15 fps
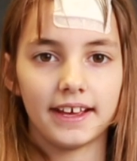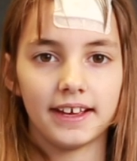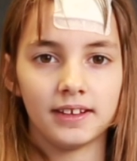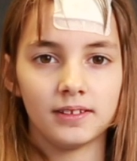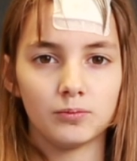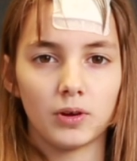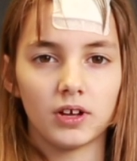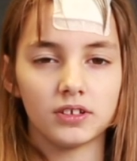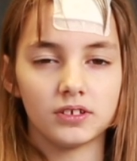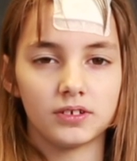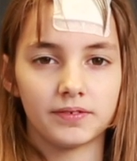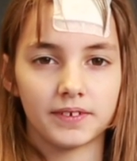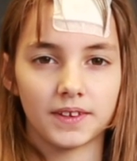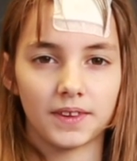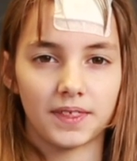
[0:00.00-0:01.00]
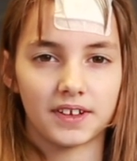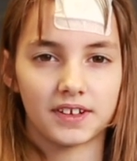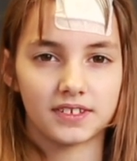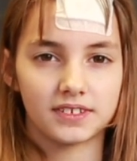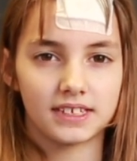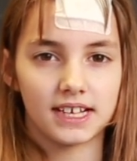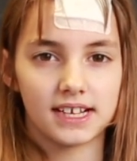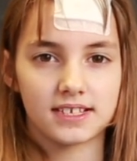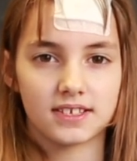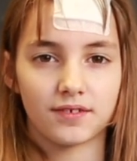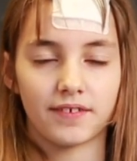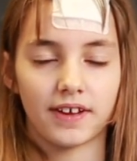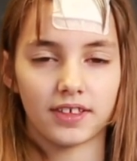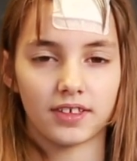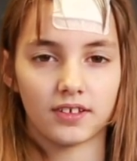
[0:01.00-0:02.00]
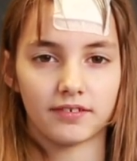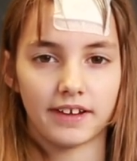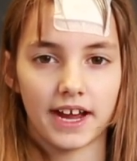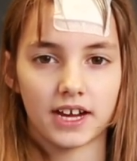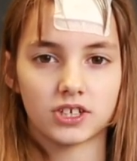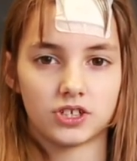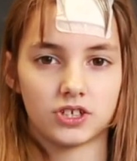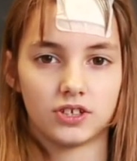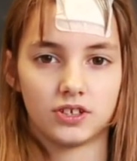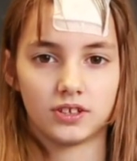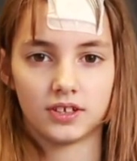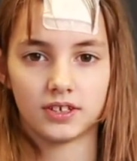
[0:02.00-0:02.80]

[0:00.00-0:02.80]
In 1 Corinthians, he is the resurrection.